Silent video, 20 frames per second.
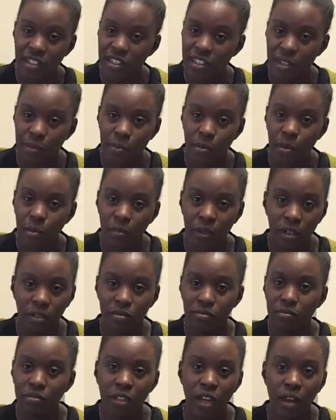a simple meal
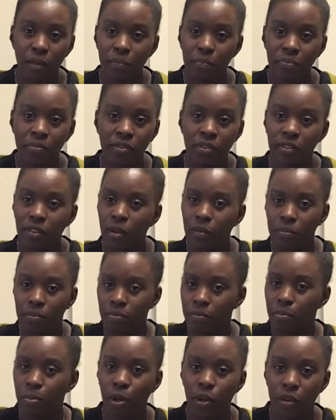done.
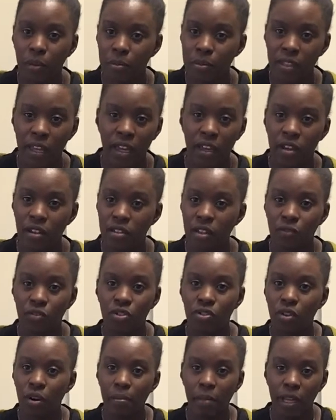Boil the potatoes. I've
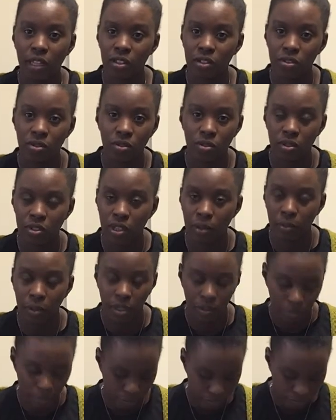just got to make the sauce. I'm going
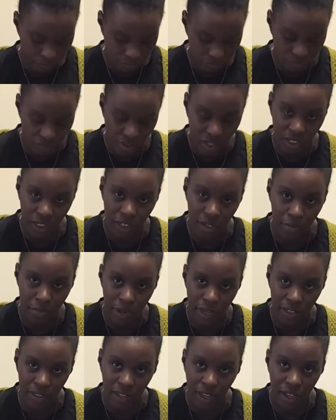to run in and
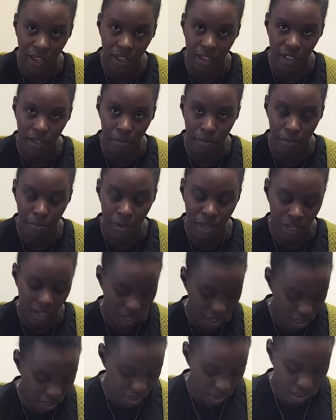make that in a
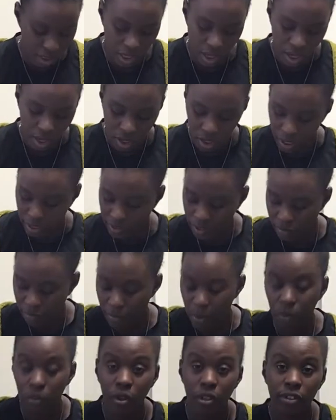minute. I don't have my
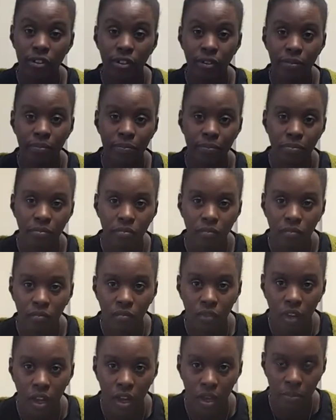watch on.
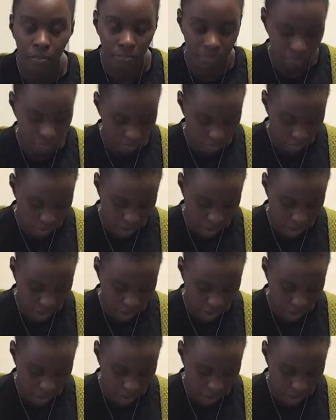My